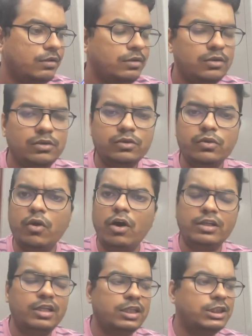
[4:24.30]
So you
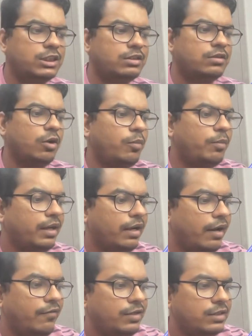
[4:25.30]
got the gist now, but
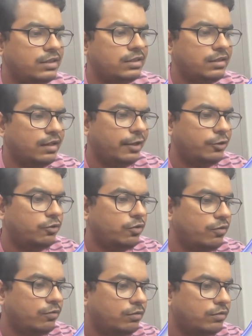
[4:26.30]
I will just let you
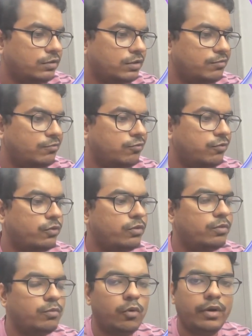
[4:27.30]
know some few
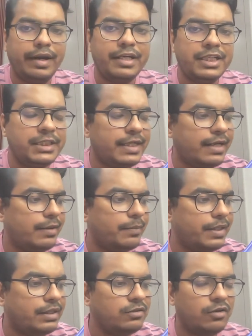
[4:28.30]
more identity
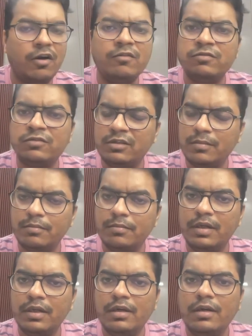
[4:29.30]
elements of some
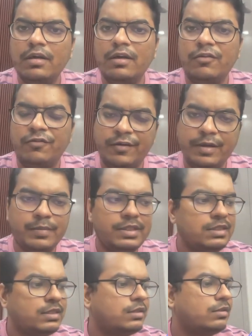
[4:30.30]

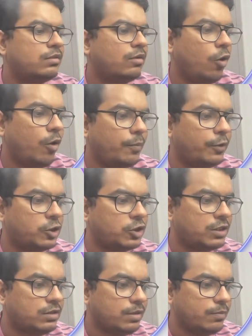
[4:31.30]
famous
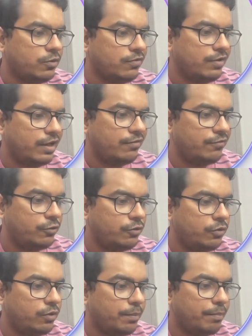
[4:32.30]
operations. Suppose we have to
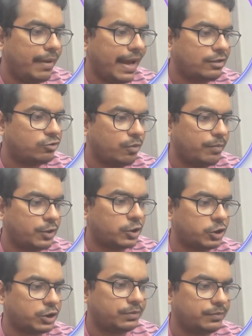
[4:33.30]
do a max operation,